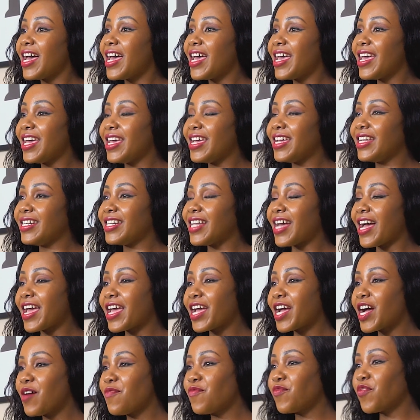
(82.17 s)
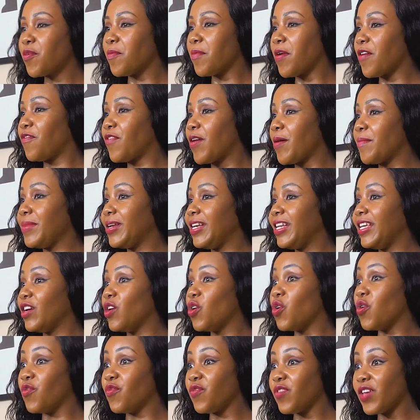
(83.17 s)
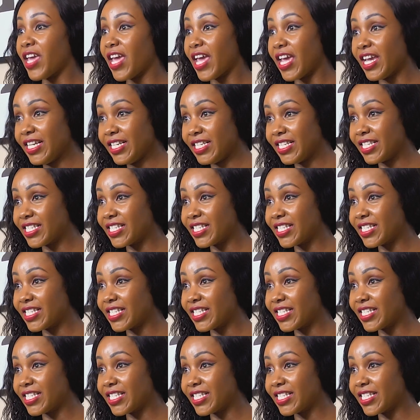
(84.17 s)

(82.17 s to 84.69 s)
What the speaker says: And I come from a family of 8,